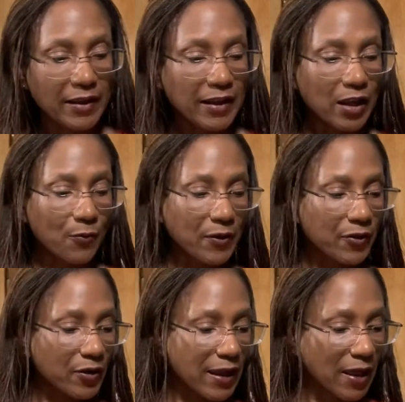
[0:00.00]
And when
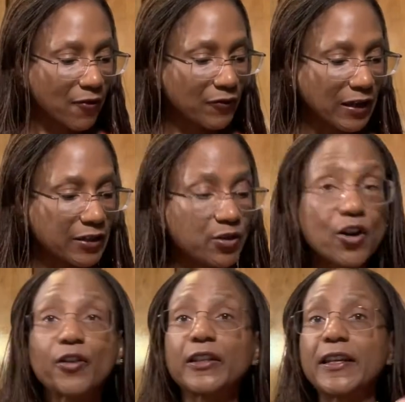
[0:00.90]
they have like
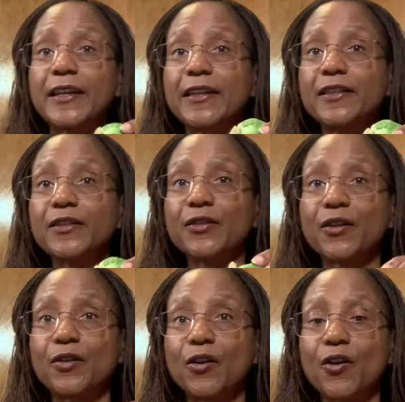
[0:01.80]
gnarly ends
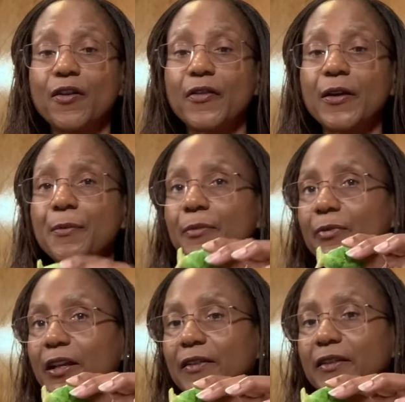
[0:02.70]
on them,
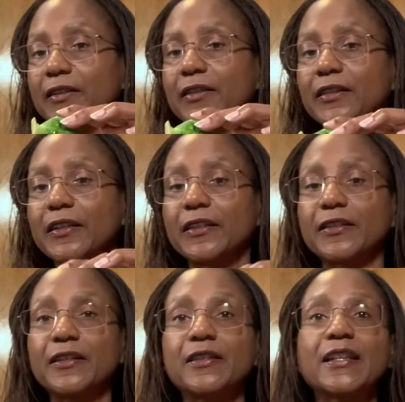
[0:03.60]
like this
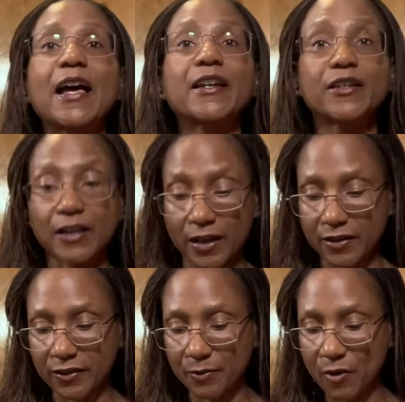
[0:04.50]
does, I
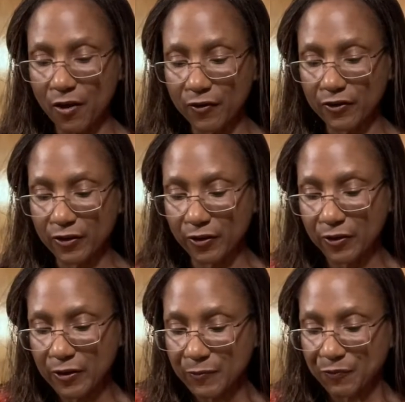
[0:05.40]
cut them off because they're
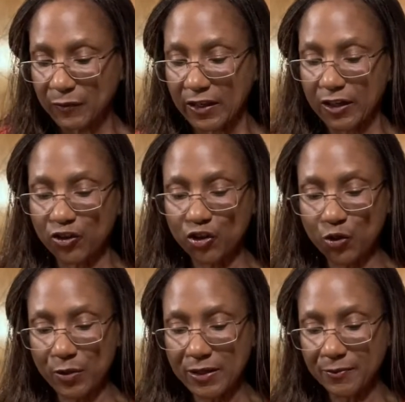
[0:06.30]
kind of
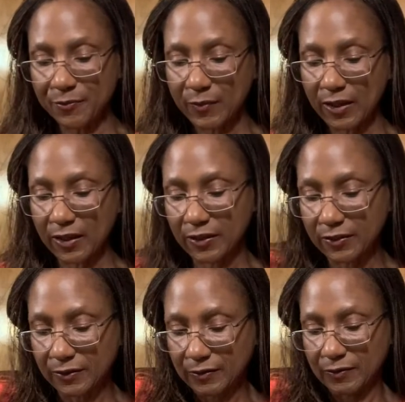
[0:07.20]
chewy and
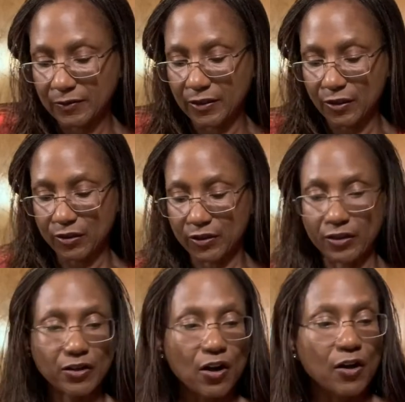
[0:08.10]
it's
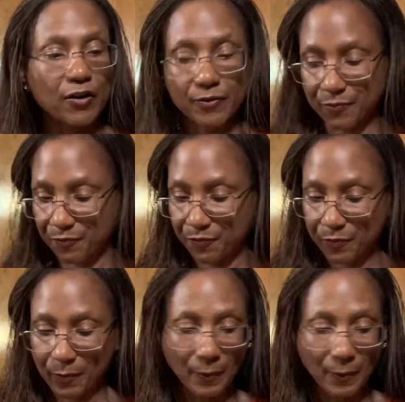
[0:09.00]
hard. So